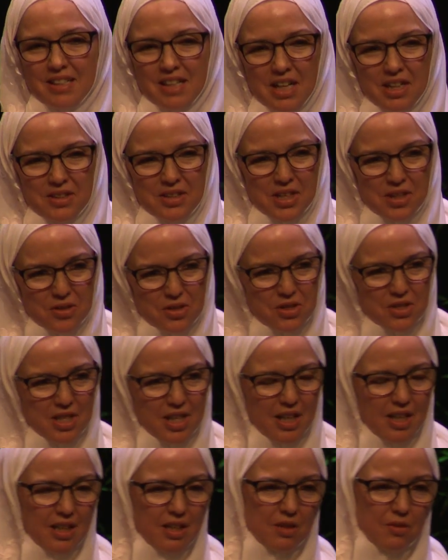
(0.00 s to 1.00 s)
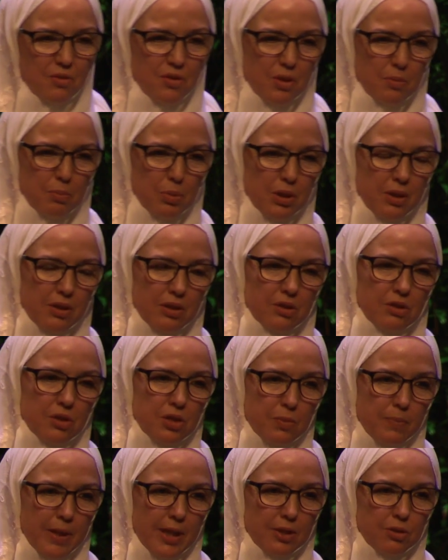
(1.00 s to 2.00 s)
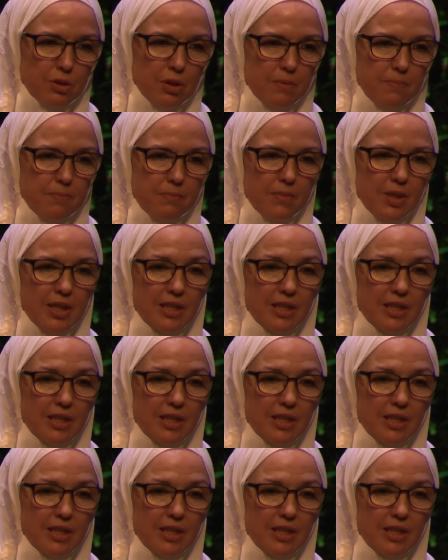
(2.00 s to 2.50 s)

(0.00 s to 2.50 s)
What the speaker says: on the other side of the political spectrum,